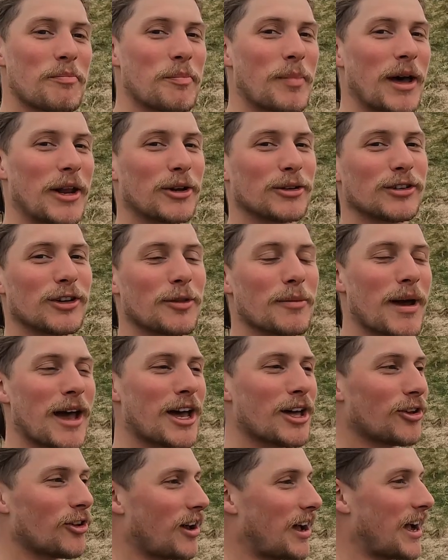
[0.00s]
pedal to the
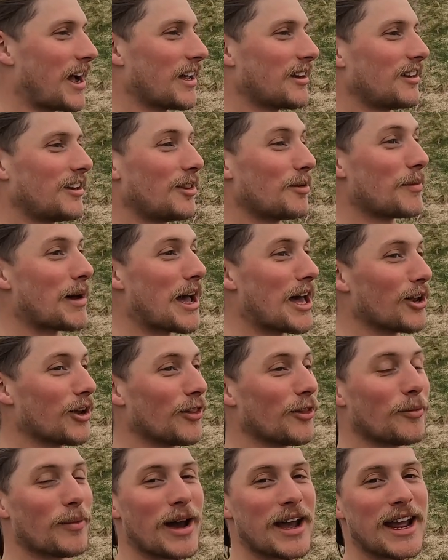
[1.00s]
metal or hand to the metal on
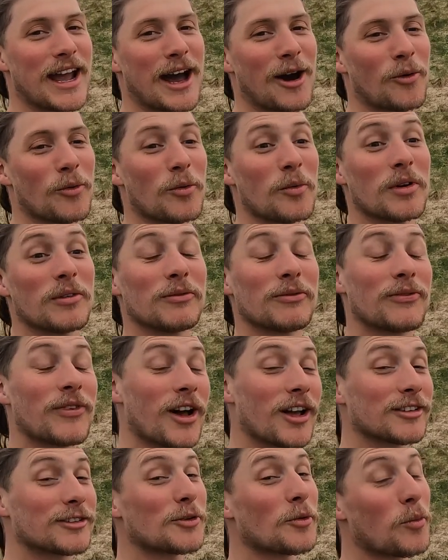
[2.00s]
the way out when
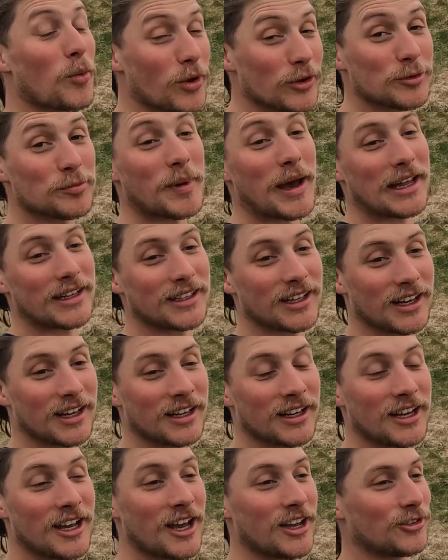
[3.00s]
faster was better,
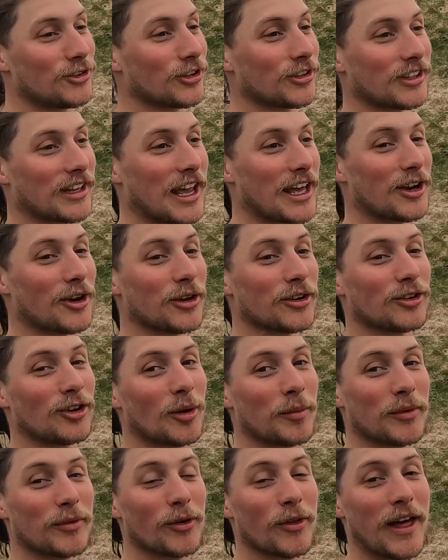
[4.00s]
just getting on
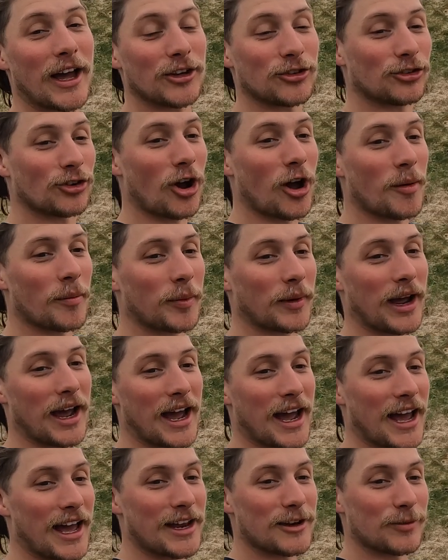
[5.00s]
top of all that chop,
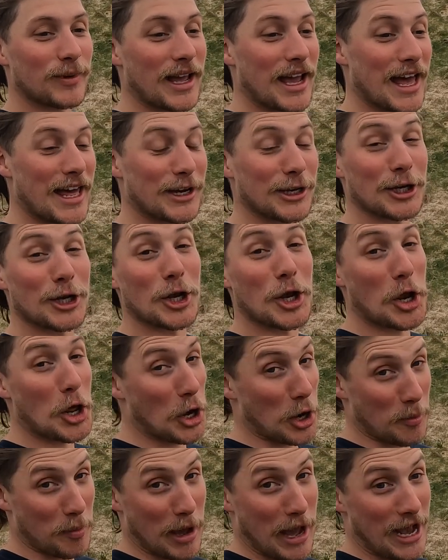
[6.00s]
and we had a
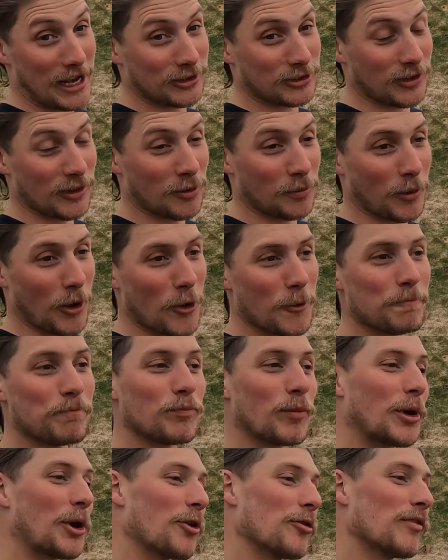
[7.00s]
lot of bags on the boat.
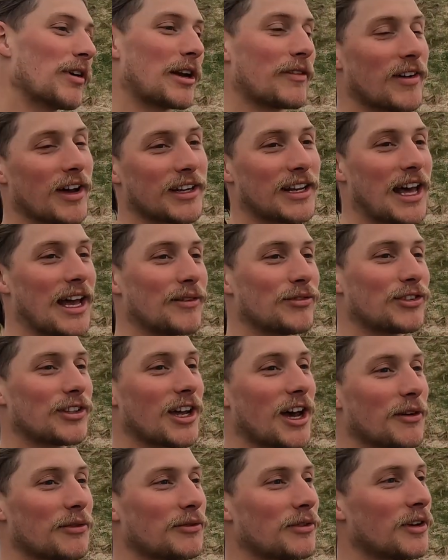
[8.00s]
We got rid of our dive
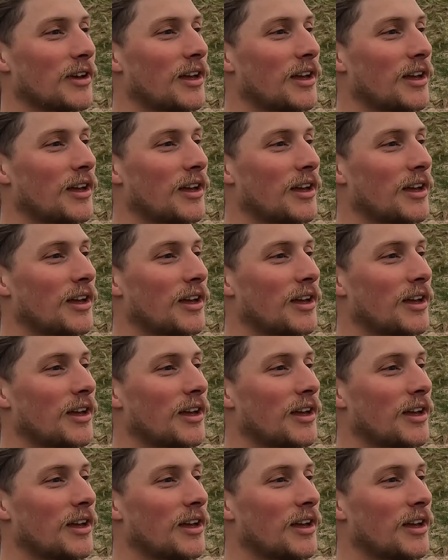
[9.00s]
stuff.